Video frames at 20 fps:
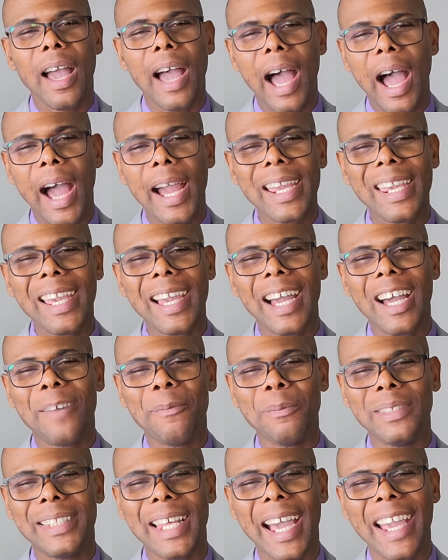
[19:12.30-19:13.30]
I
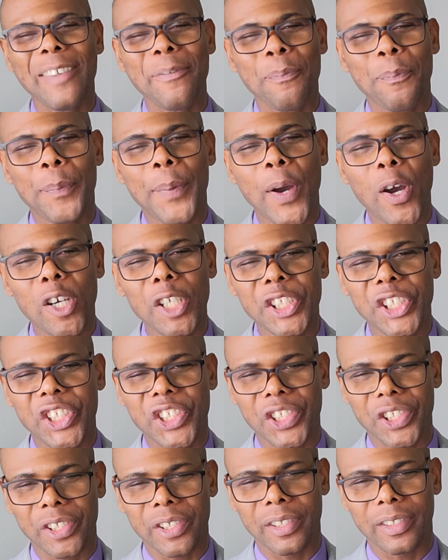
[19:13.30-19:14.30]
am thy
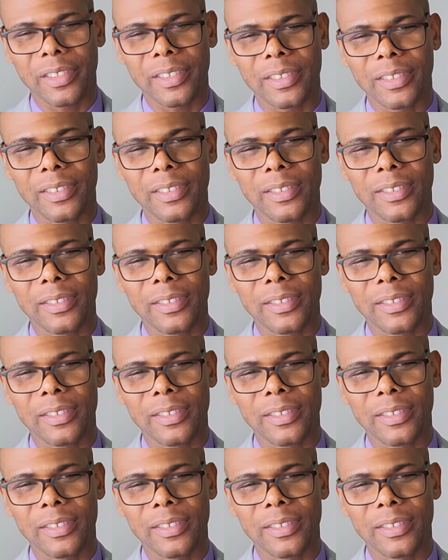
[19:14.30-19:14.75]
portion.